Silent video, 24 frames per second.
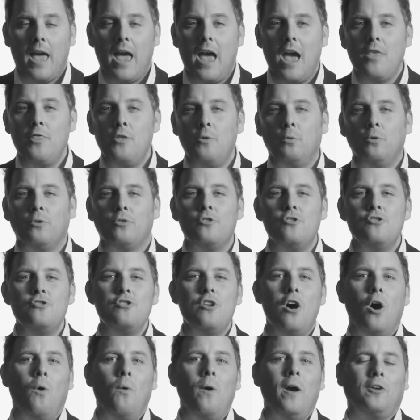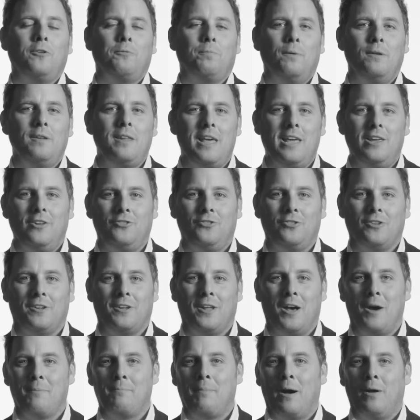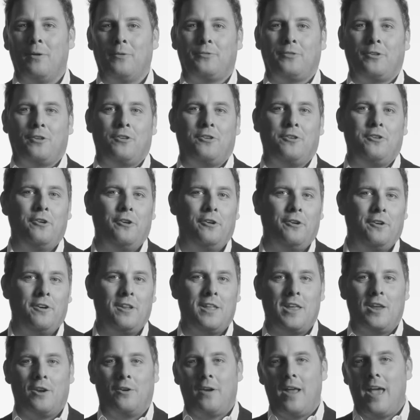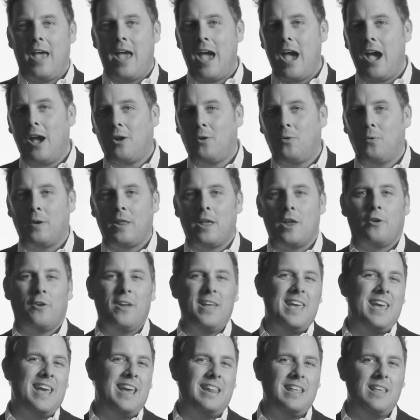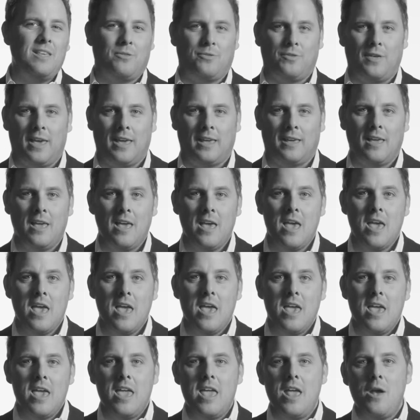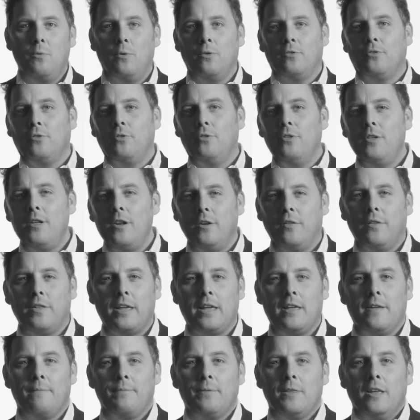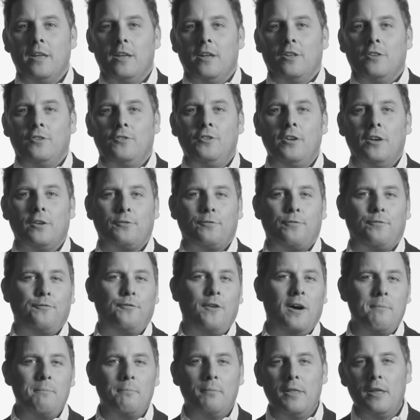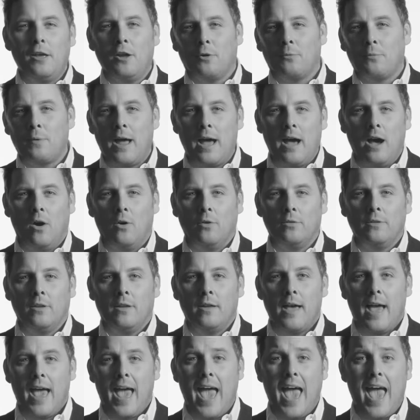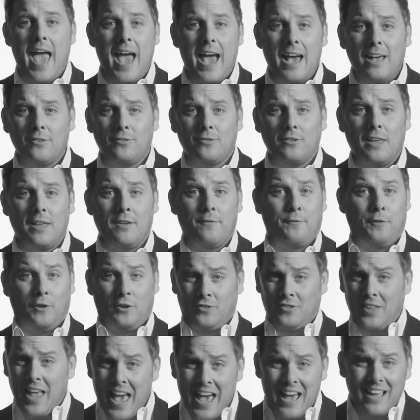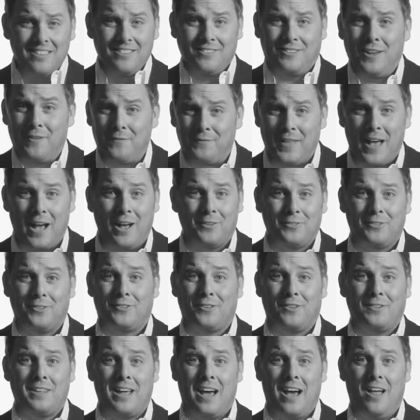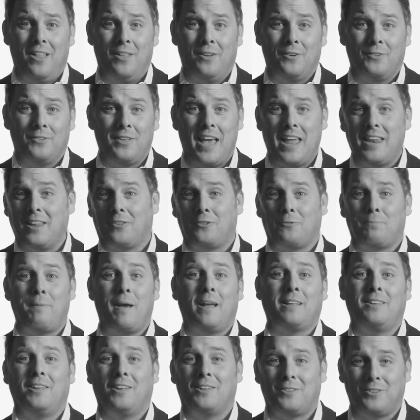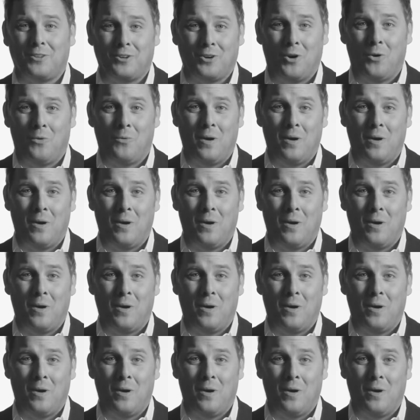And there was no explanation about security or equity or anything. It was literally just fumbling around asking for tens of thousands of dollars and expecting it to go